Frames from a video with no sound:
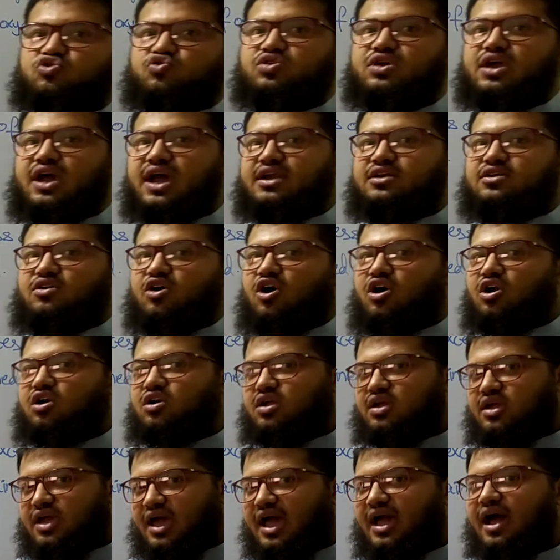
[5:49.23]
you get
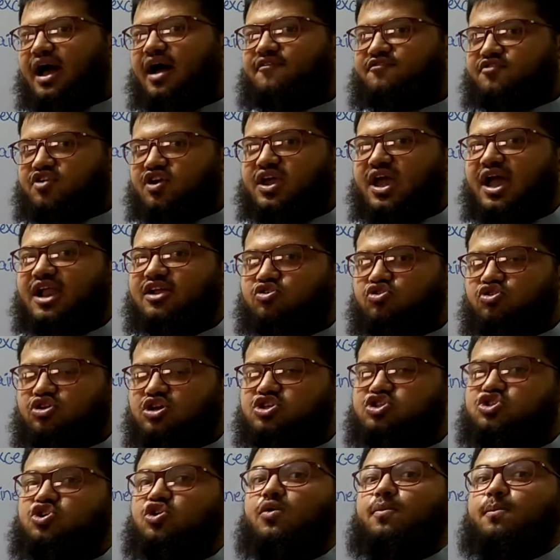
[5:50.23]
on after
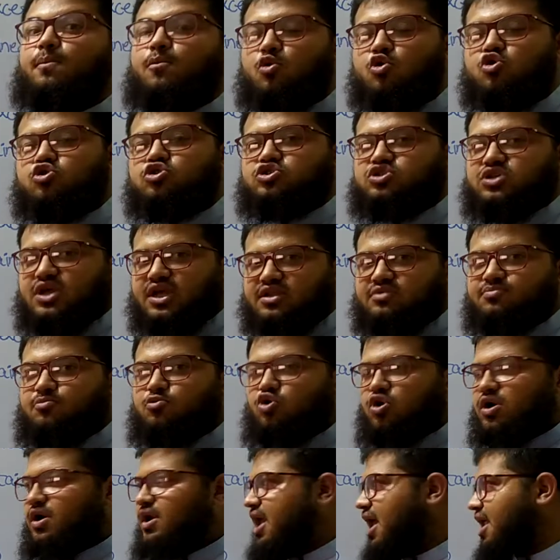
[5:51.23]
calculation of moles and
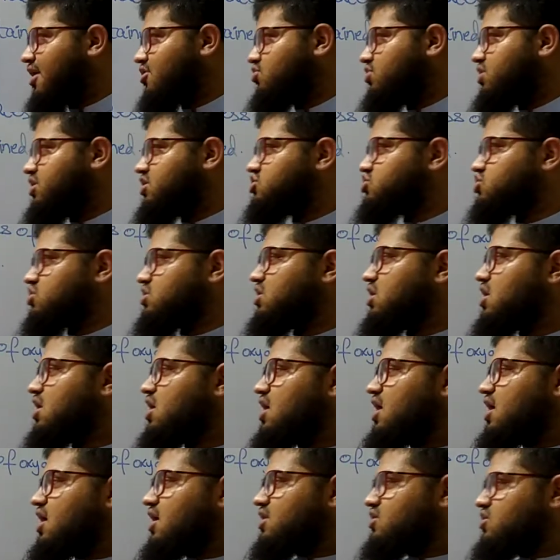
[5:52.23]
molar calculation.
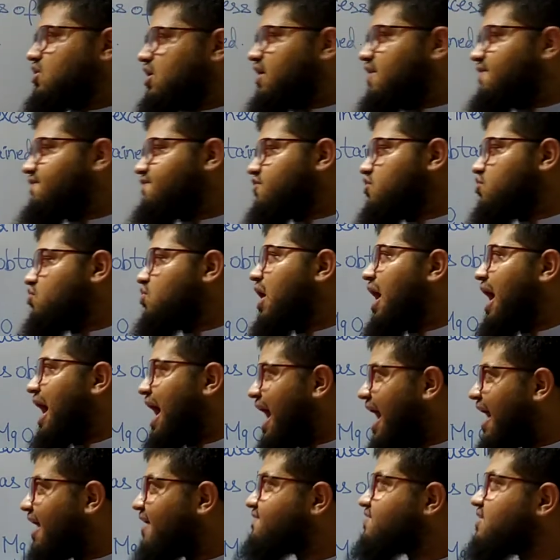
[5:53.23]
So if you
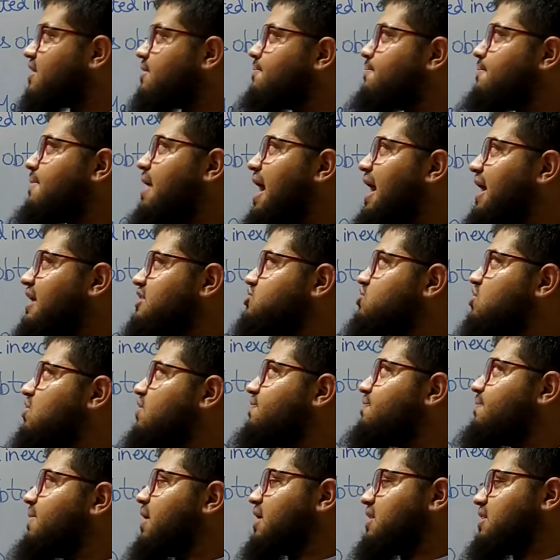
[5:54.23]
have the mass
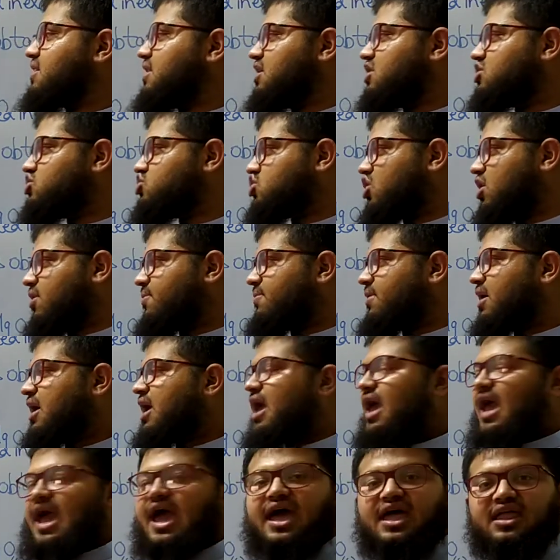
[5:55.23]
of magnesium
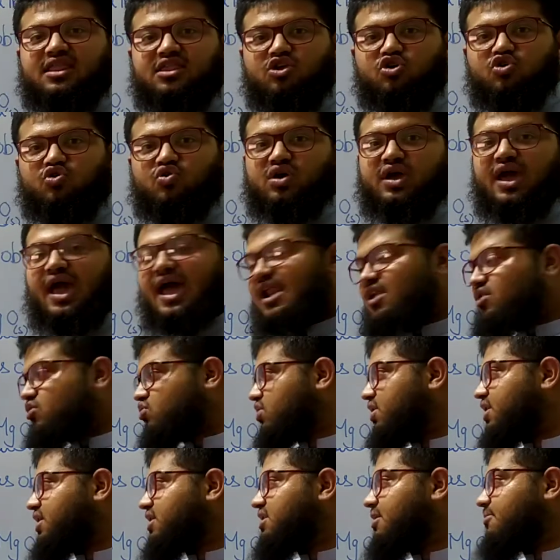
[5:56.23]
and you
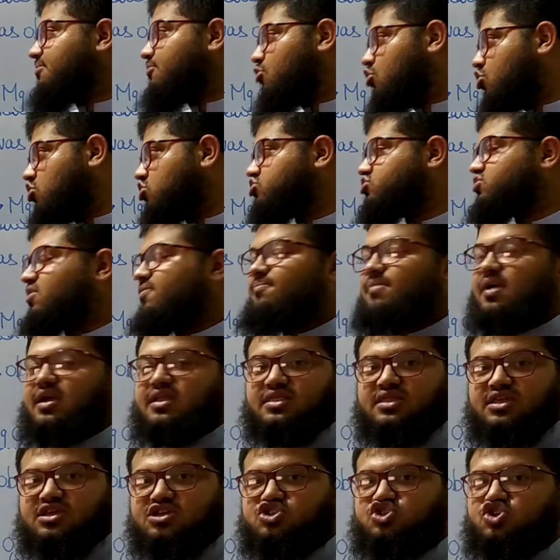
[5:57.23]
calculate the moles of
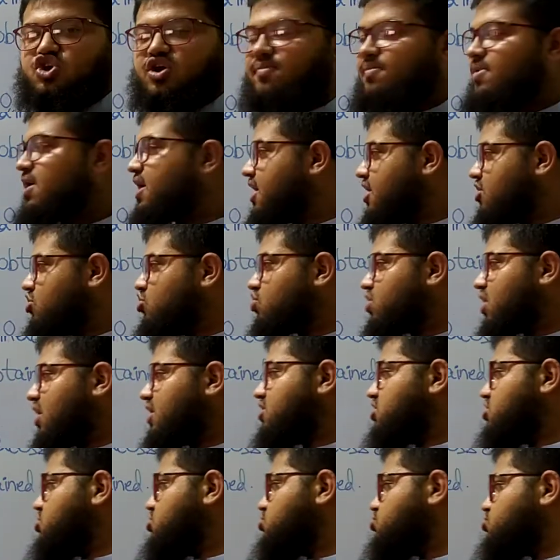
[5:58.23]
magnesium, you
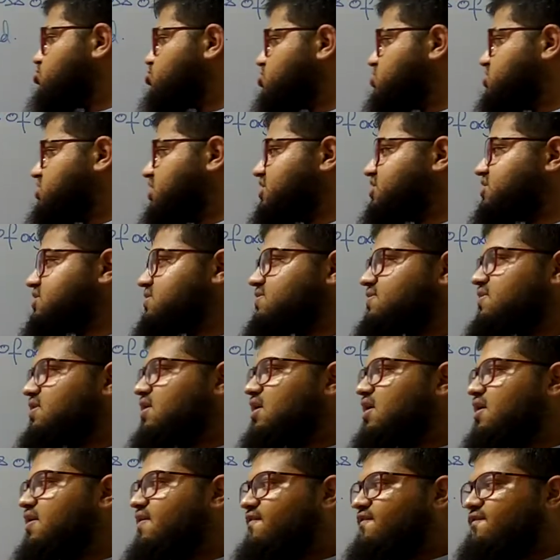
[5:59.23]
can use this
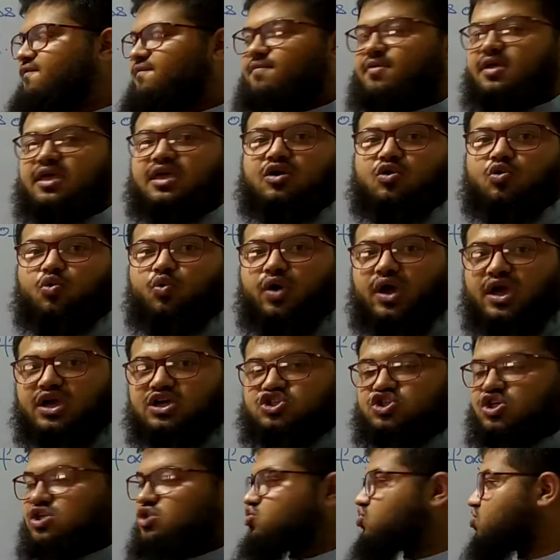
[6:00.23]

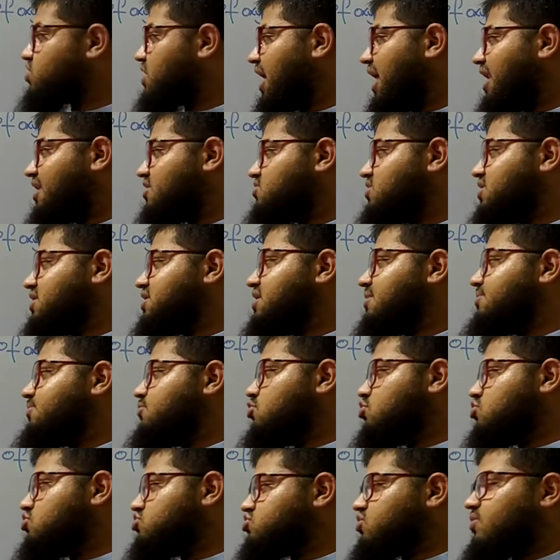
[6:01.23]
equation to calculate the
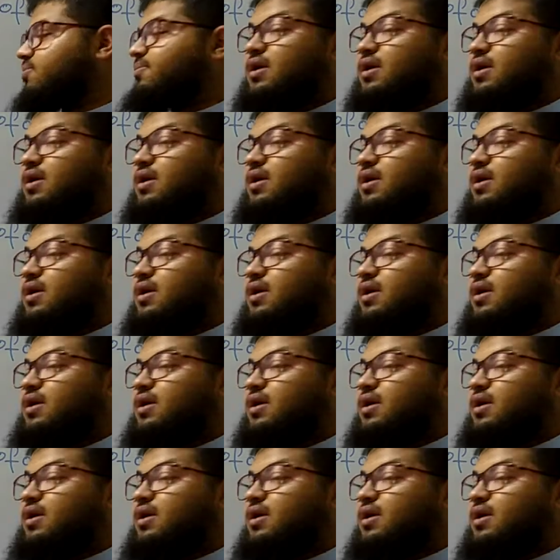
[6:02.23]
moles of